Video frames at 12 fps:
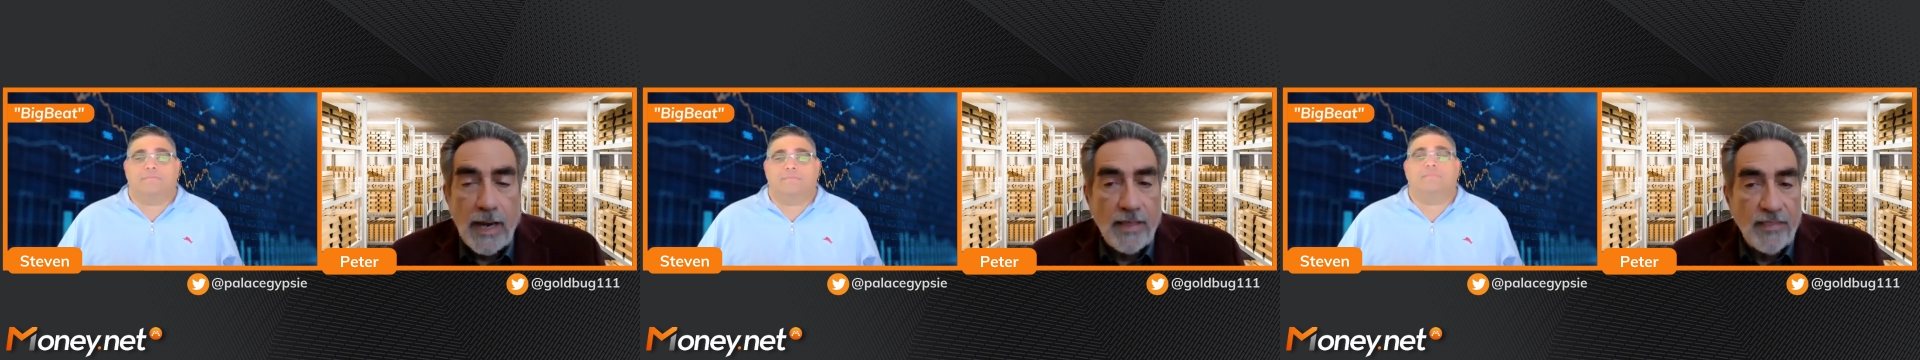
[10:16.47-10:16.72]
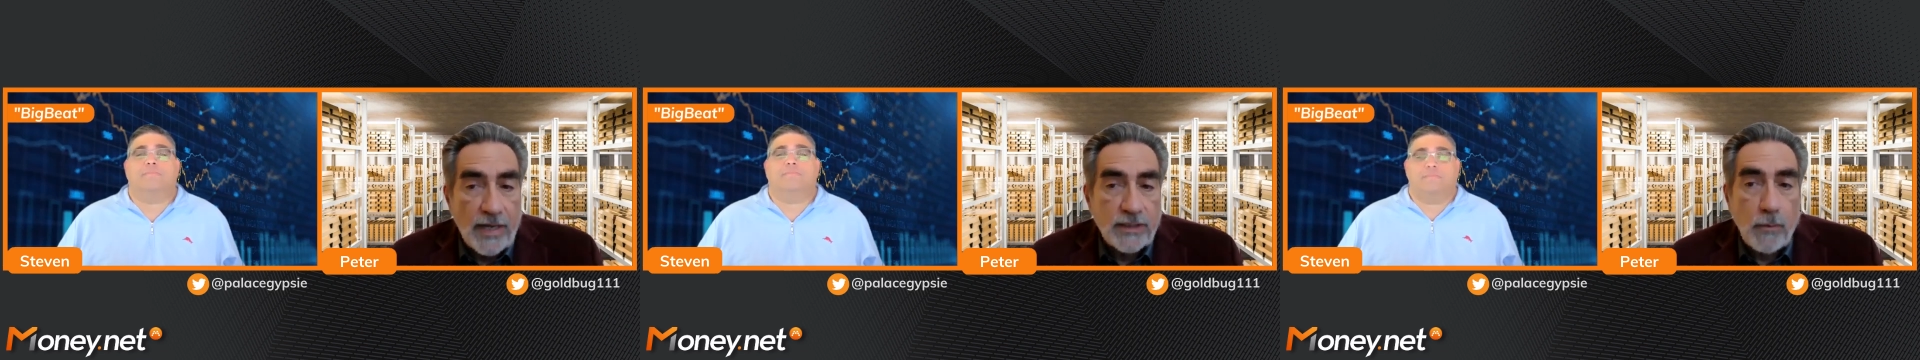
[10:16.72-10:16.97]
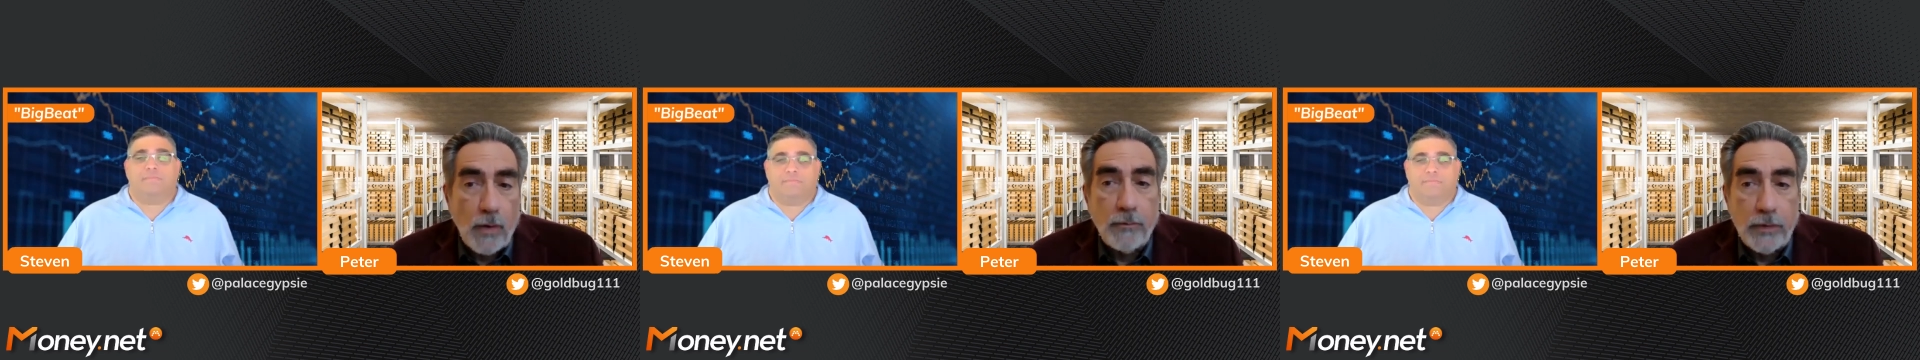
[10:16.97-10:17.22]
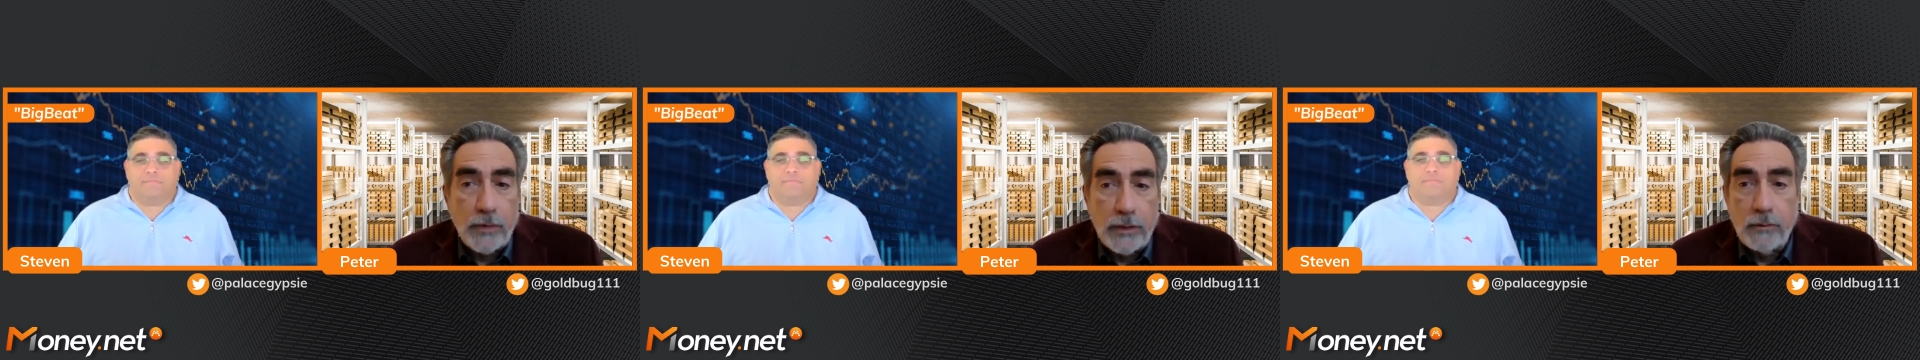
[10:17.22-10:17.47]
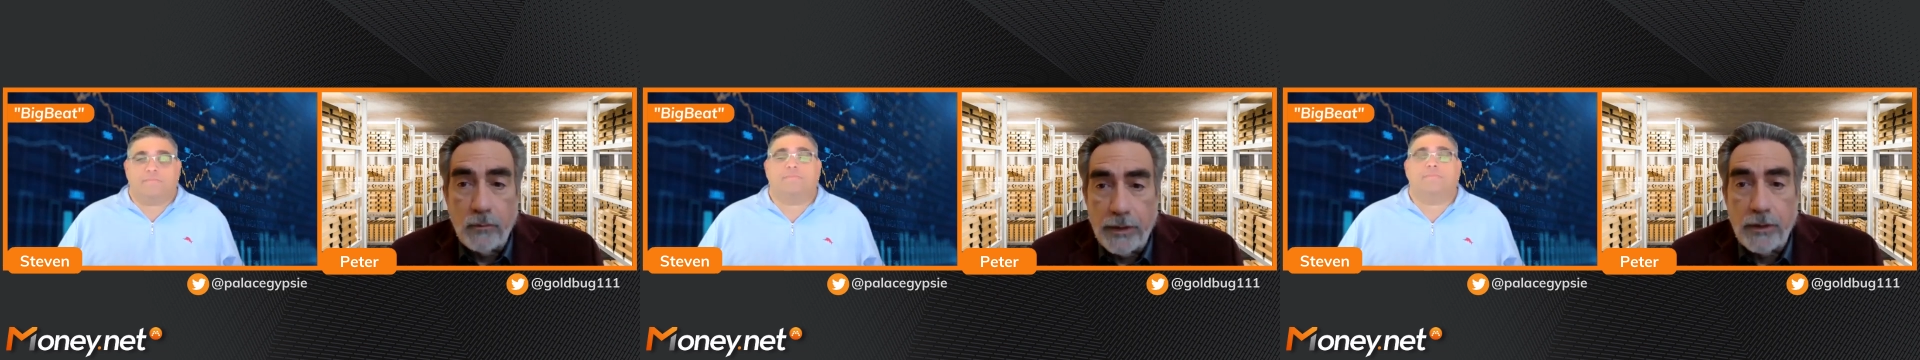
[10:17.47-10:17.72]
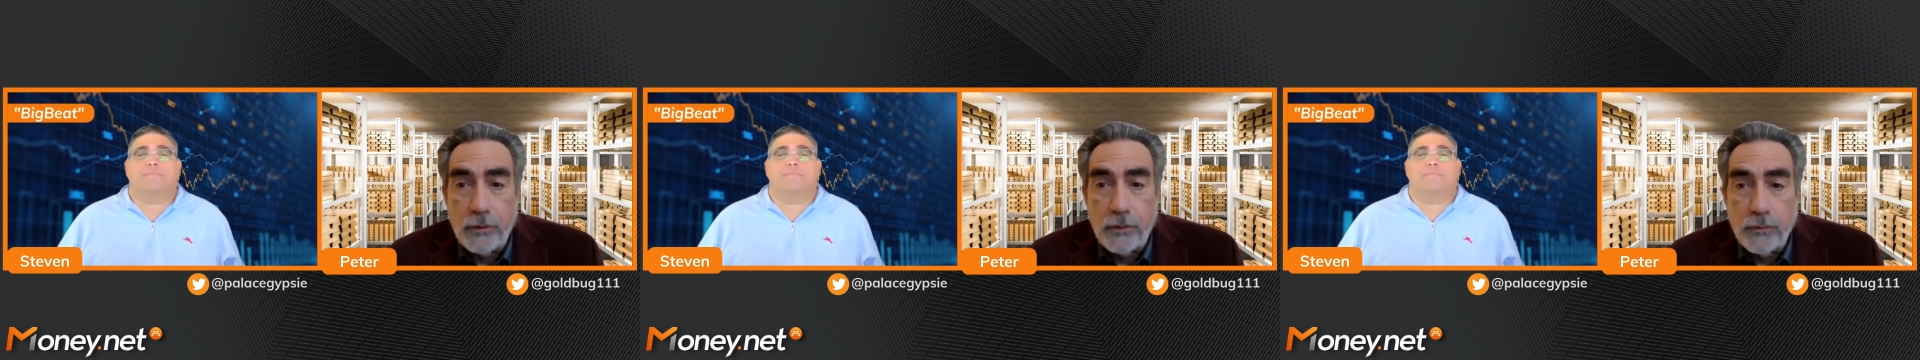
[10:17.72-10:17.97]
Speaker 1: And that's why we,
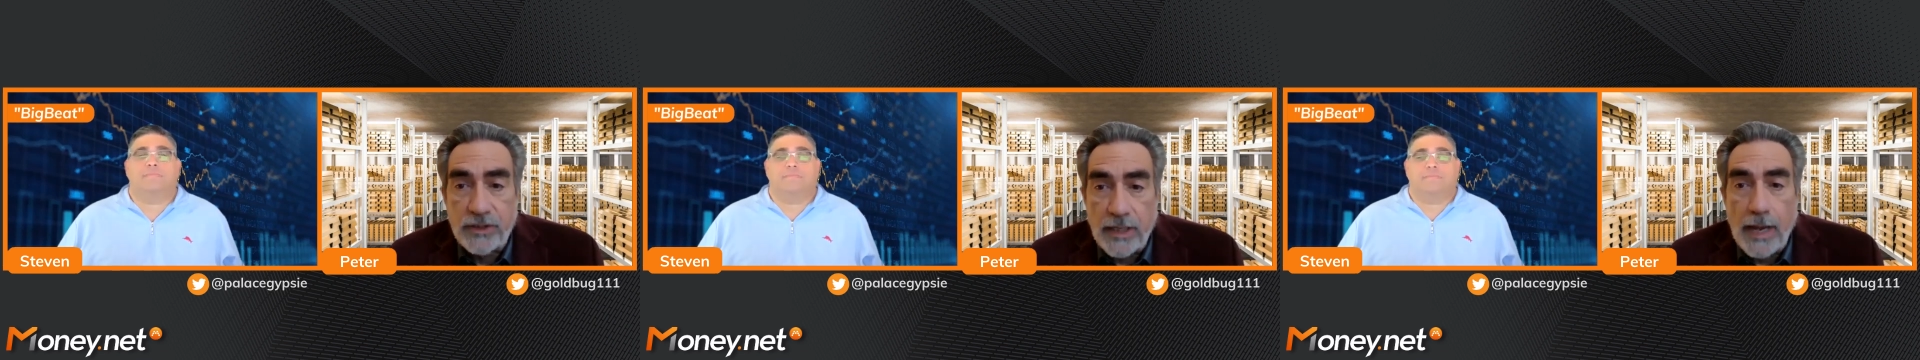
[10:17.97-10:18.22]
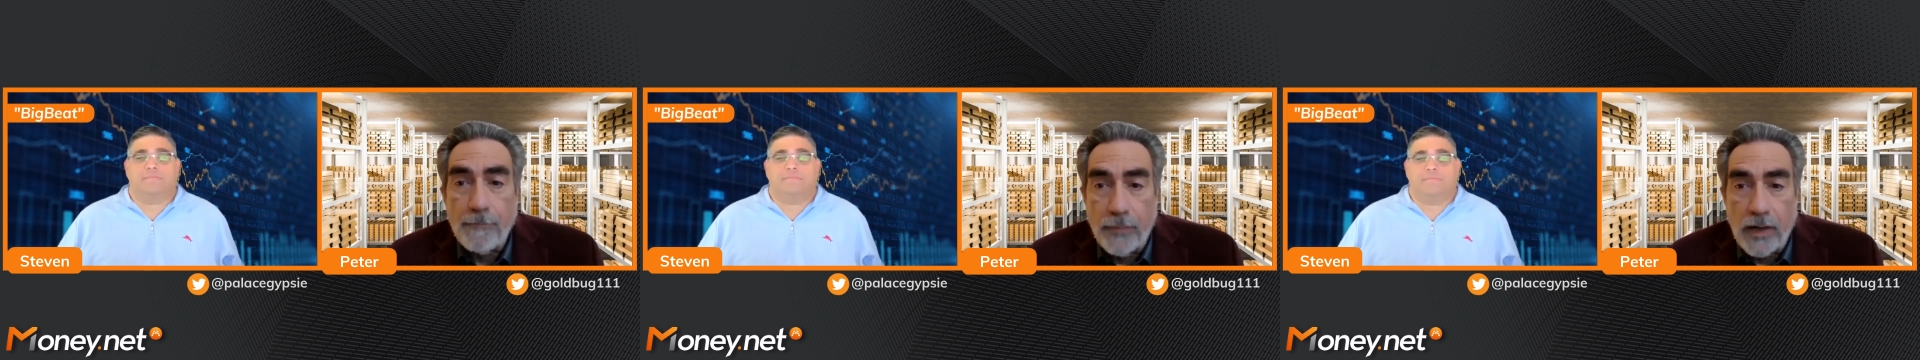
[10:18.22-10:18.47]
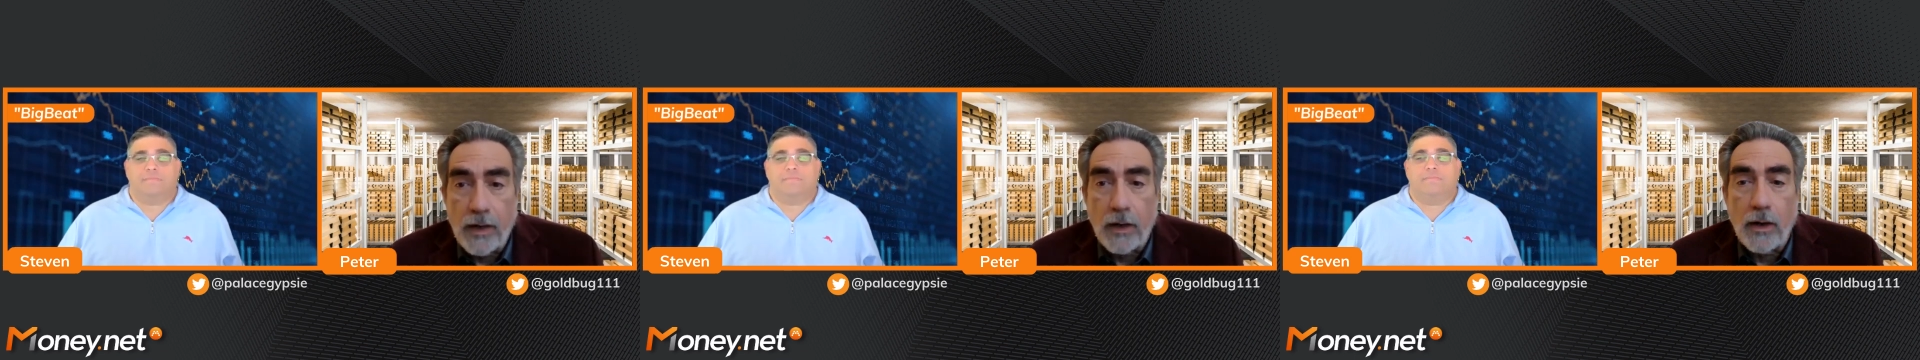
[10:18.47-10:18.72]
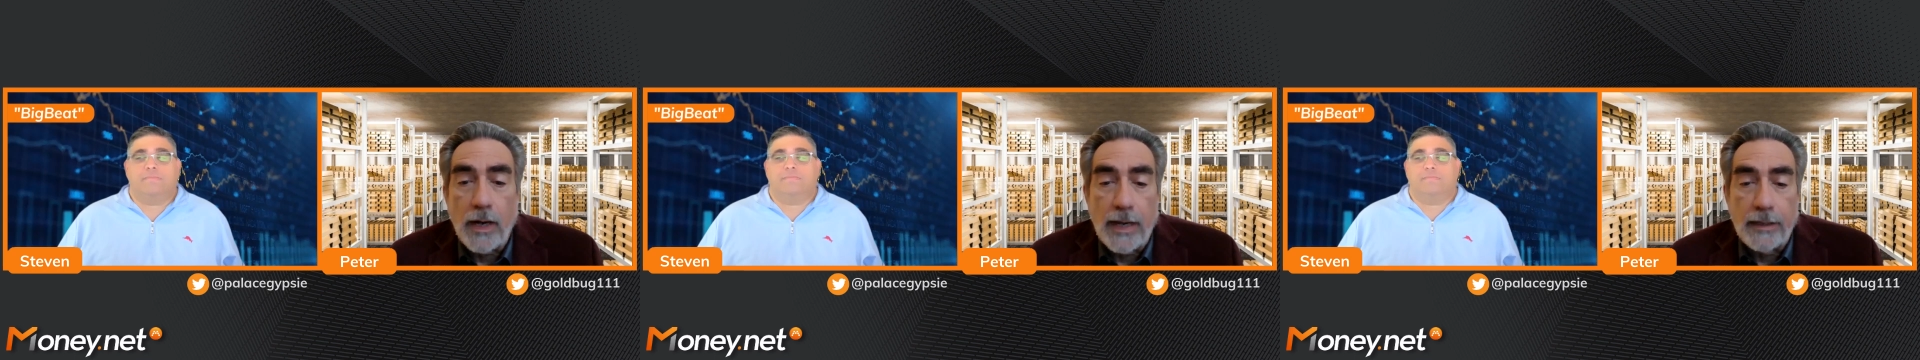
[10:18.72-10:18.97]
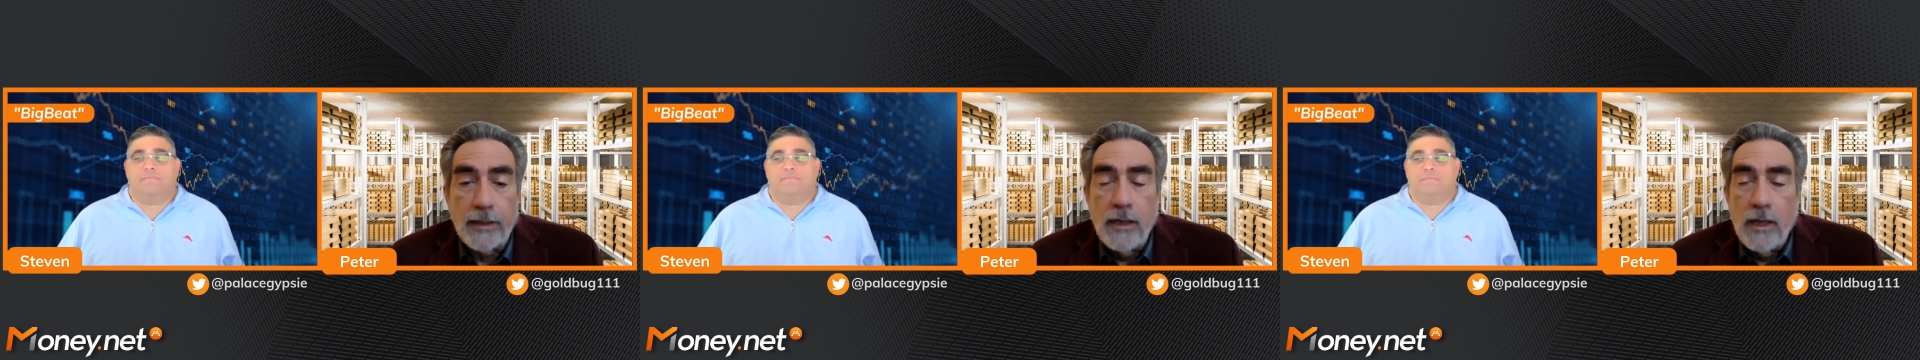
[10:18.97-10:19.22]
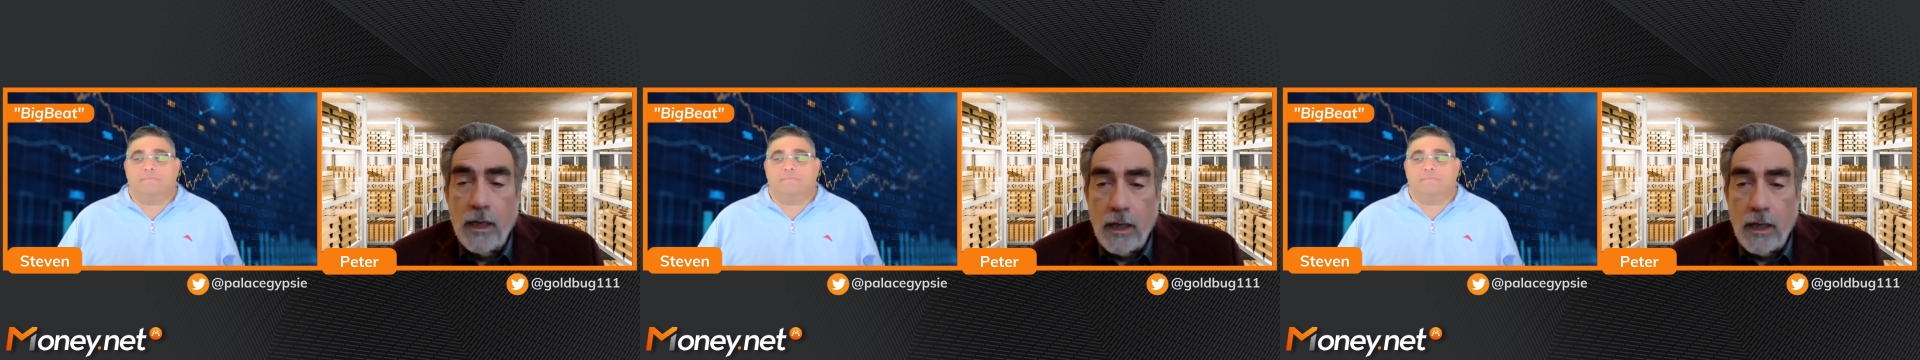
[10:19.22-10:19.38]
we use that bar. And